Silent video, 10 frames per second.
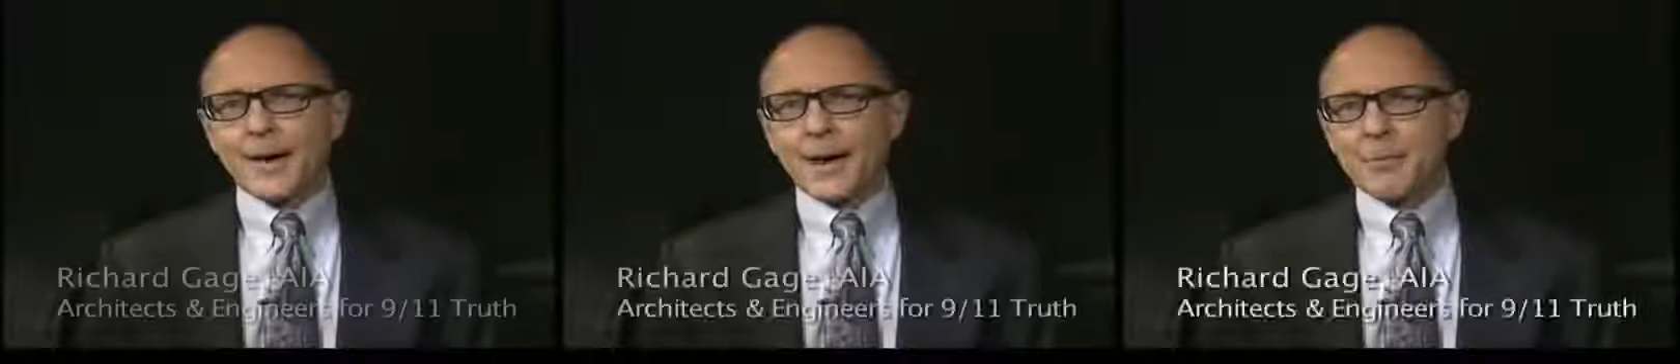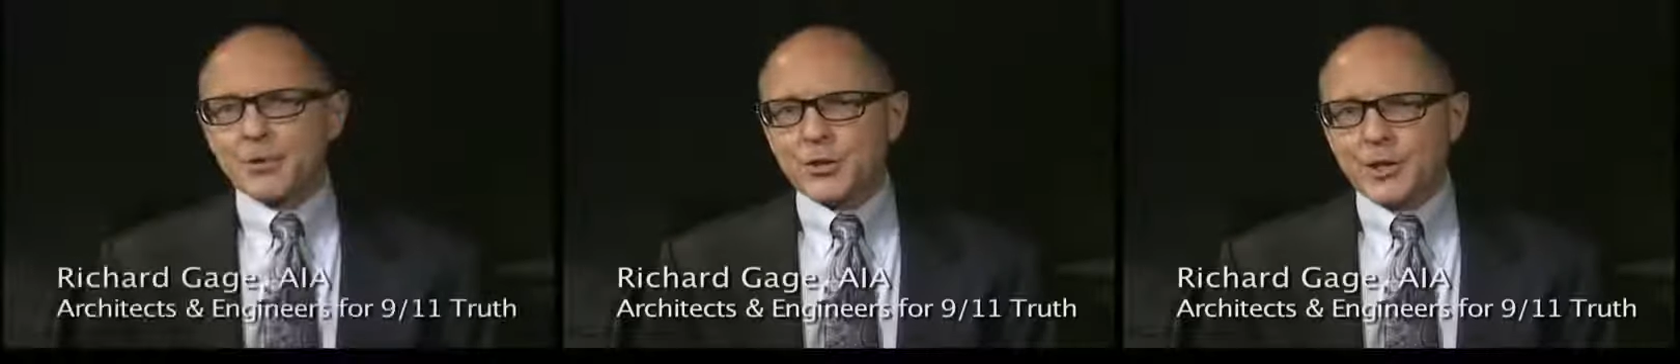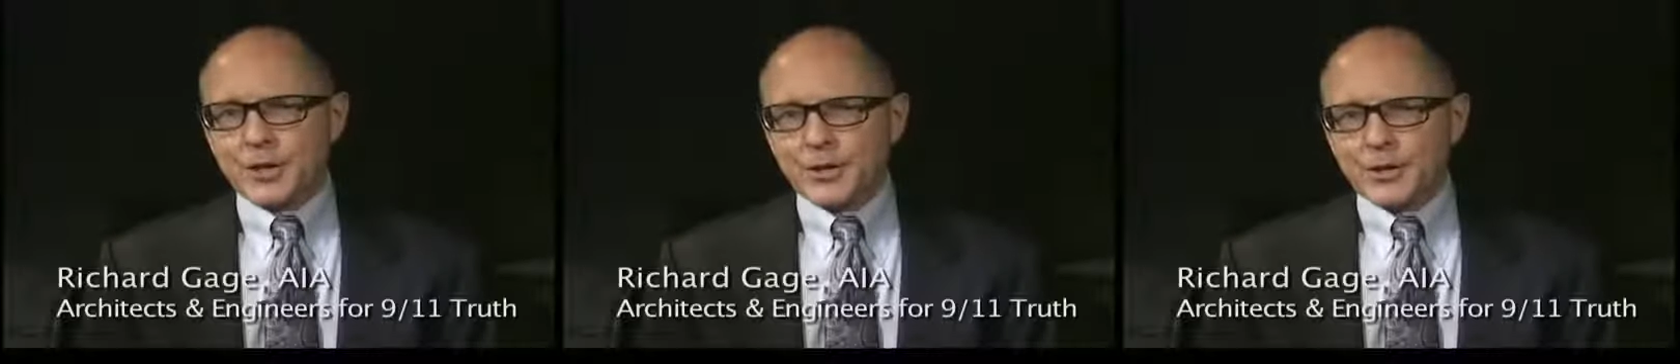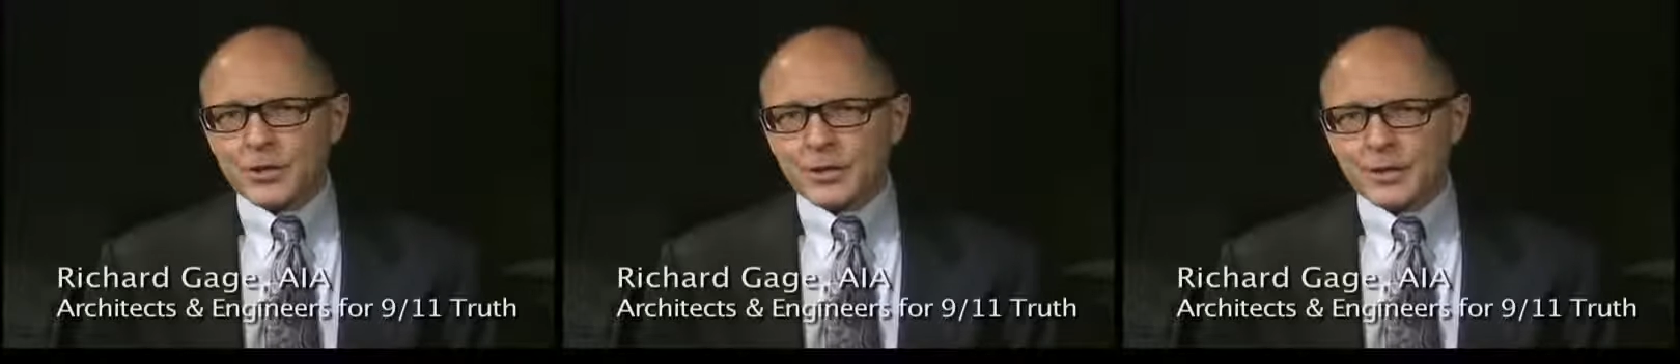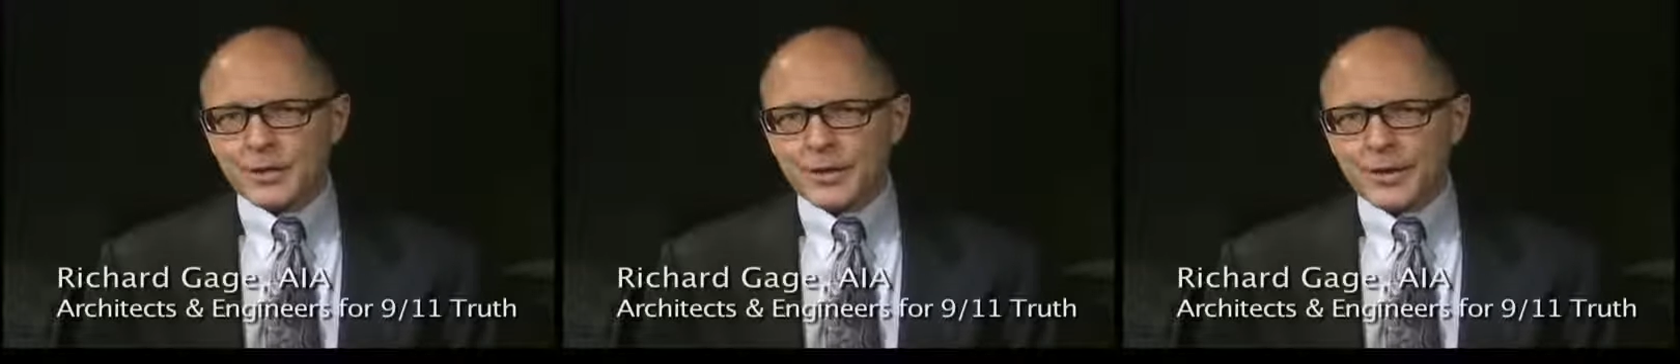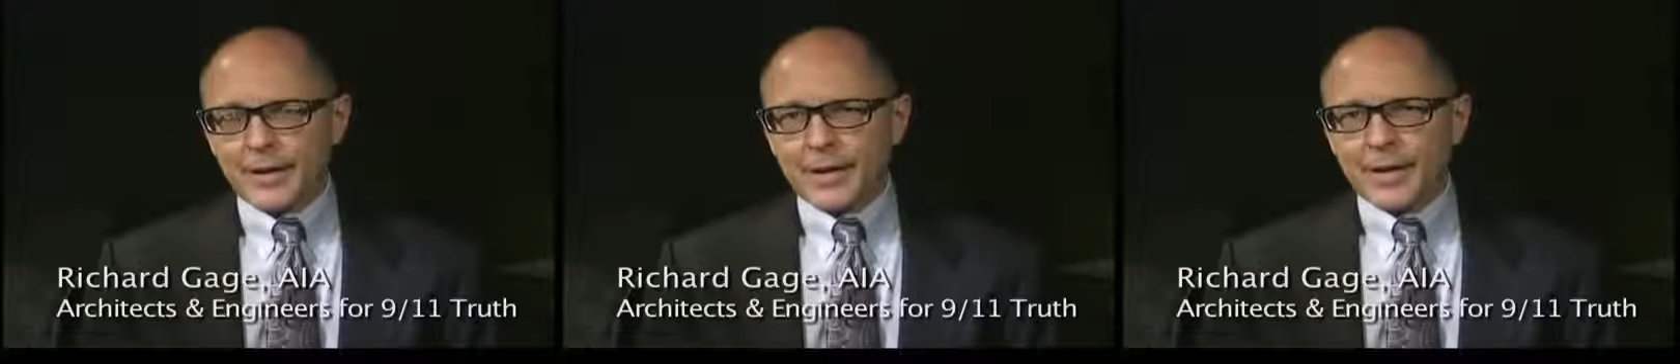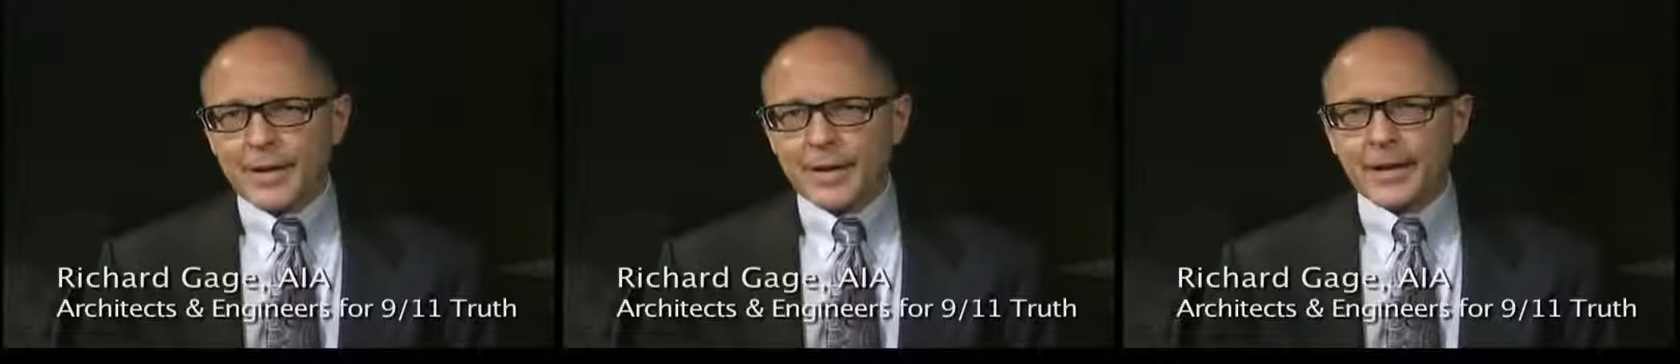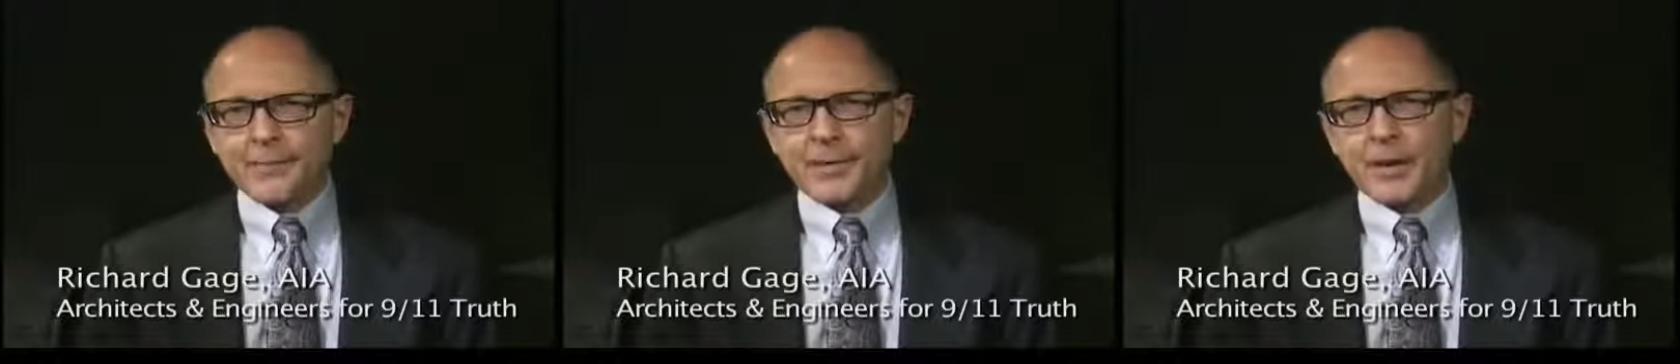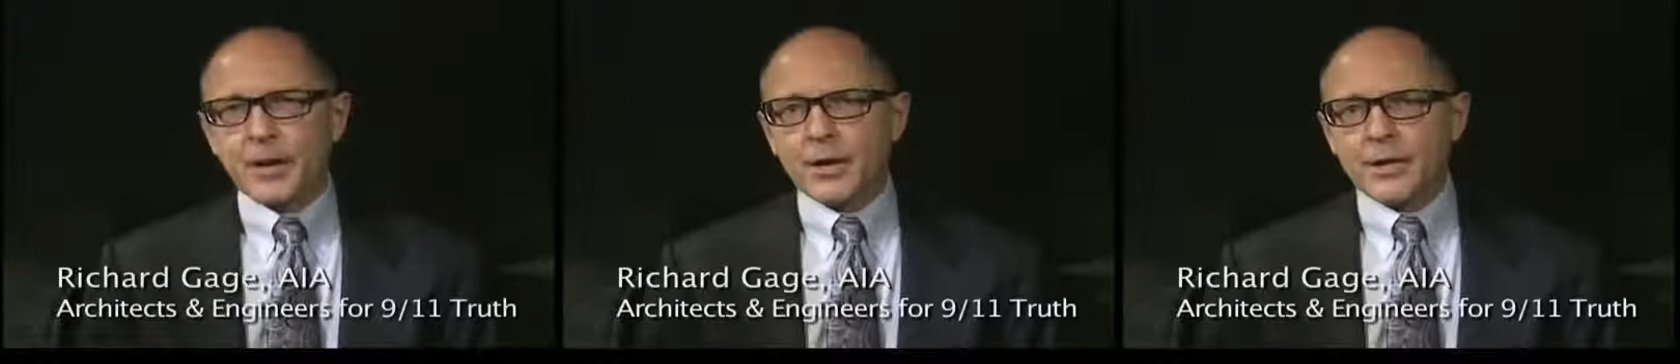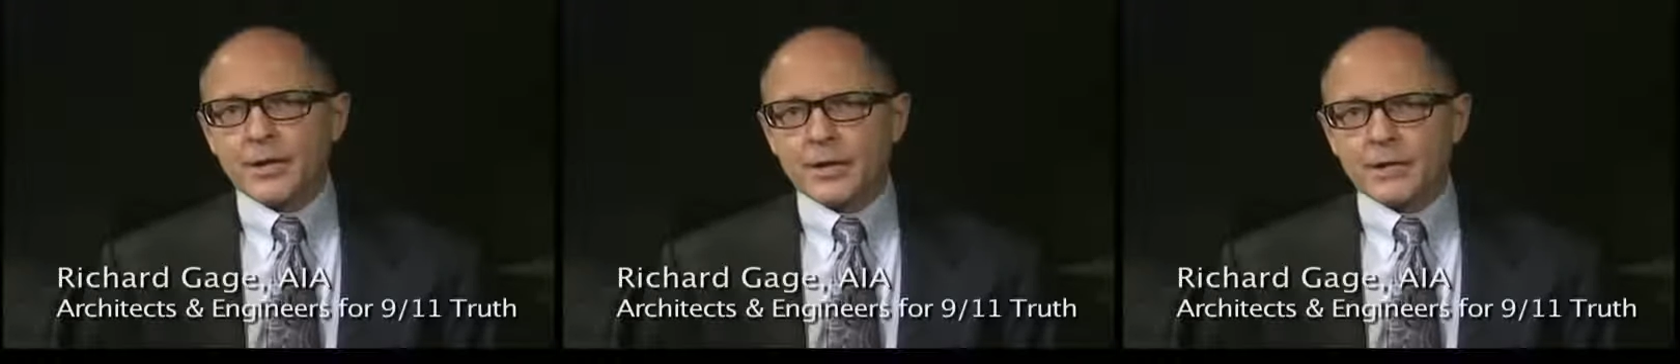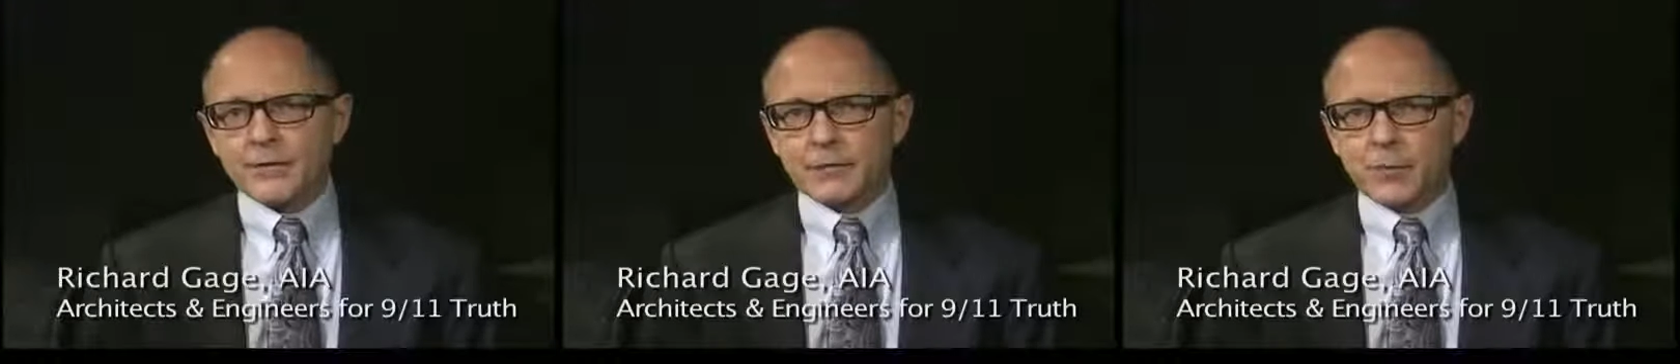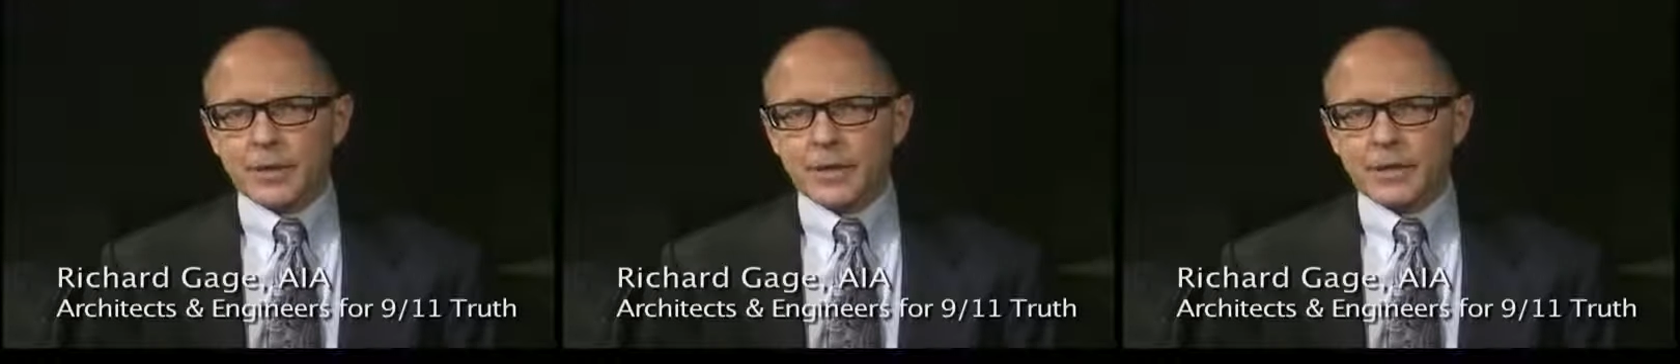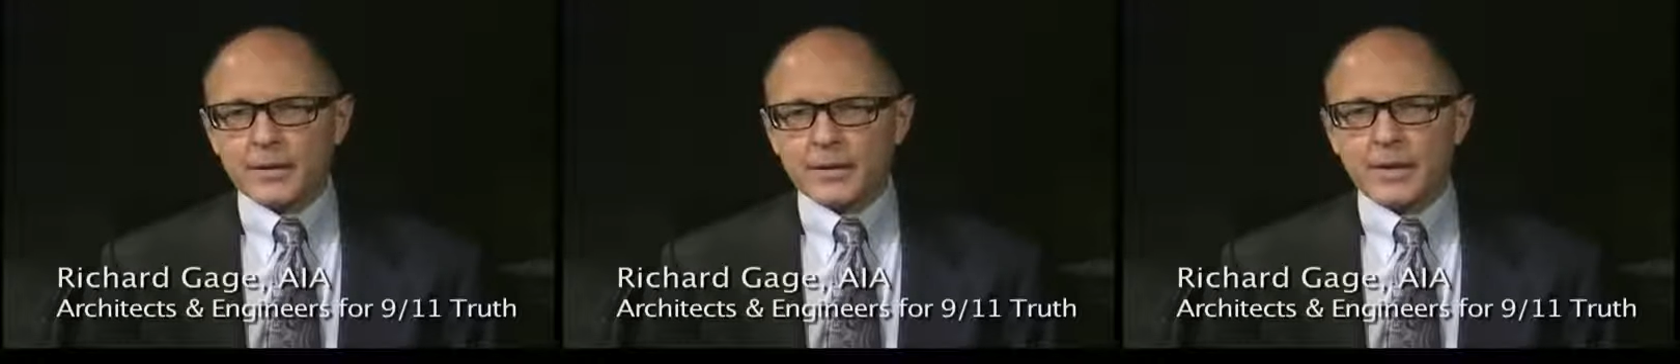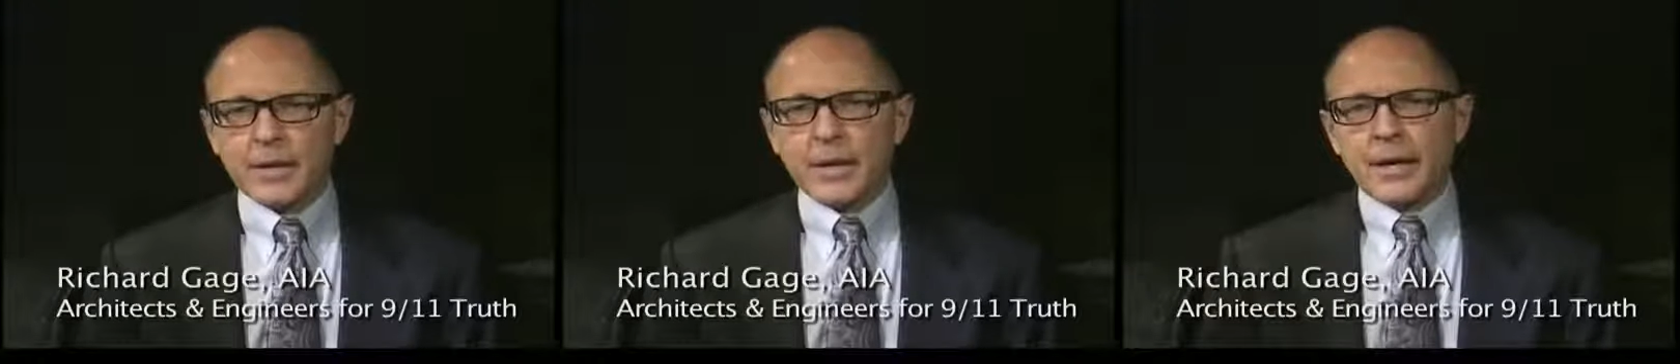I'm Richard Gage, AIA, architect of 20 years